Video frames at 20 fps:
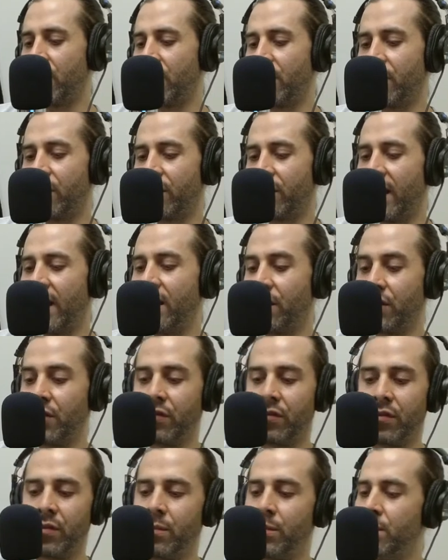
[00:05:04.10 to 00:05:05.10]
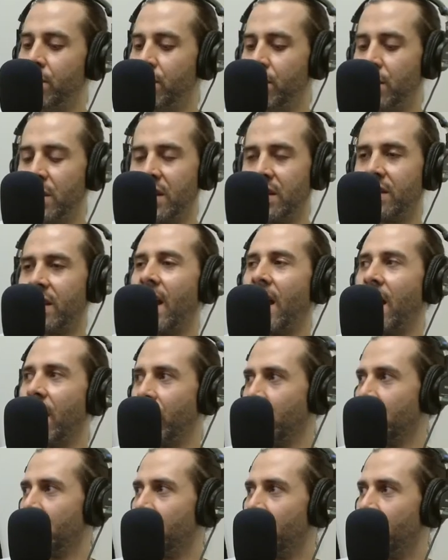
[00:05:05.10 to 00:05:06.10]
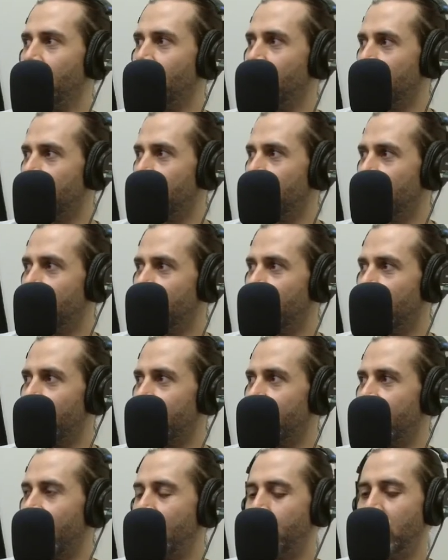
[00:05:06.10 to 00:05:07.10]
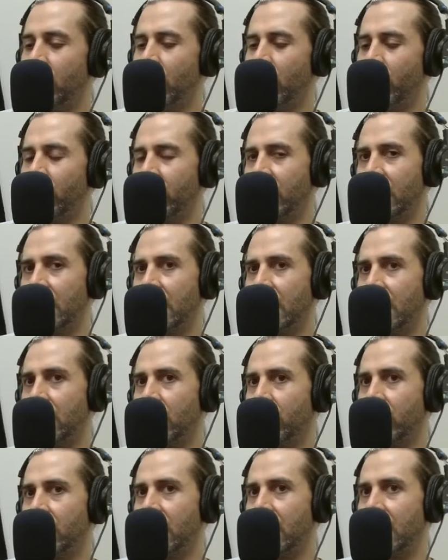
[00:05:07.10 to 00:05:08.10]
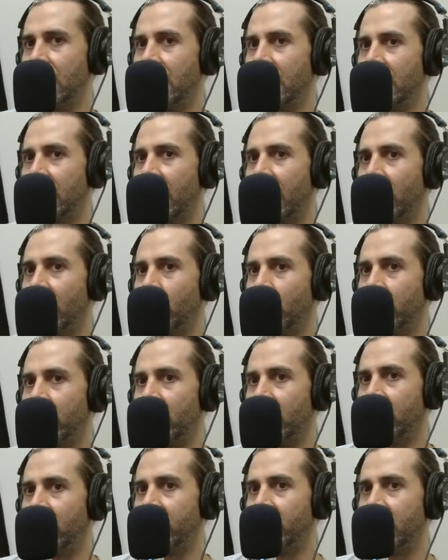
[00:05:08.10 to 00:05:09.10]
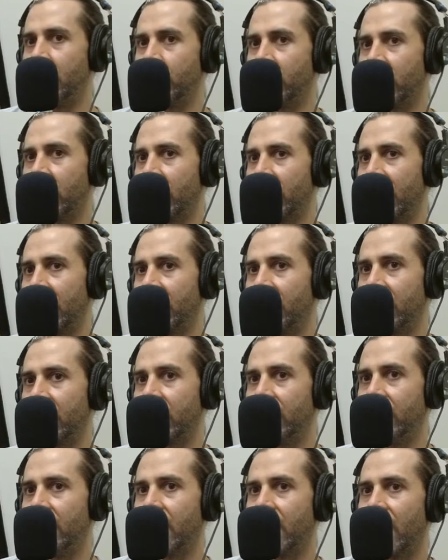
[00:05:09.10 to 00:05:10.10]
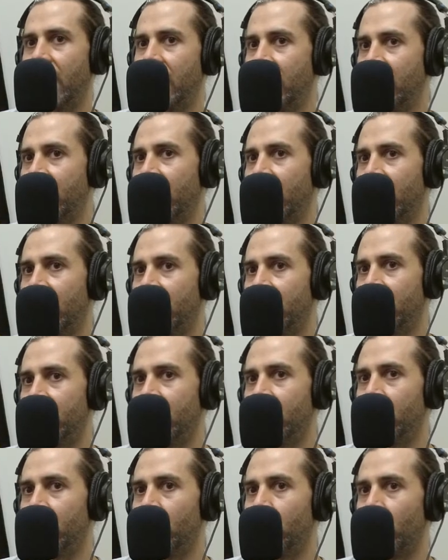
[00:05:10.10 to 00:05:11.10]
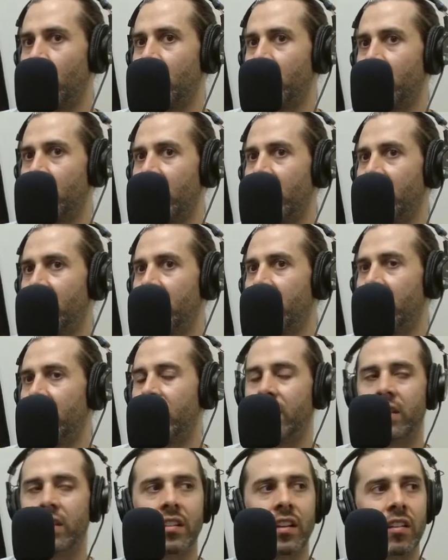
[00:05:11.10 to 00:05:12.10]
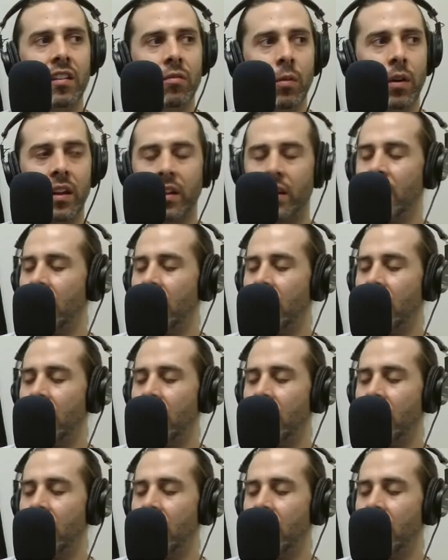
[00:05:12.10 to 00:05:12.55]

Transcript: your attention from being tired or sore and things like that but right. you don't really you don't really get that with it seems like that 60 to 90 seconds of work range so i think that that's why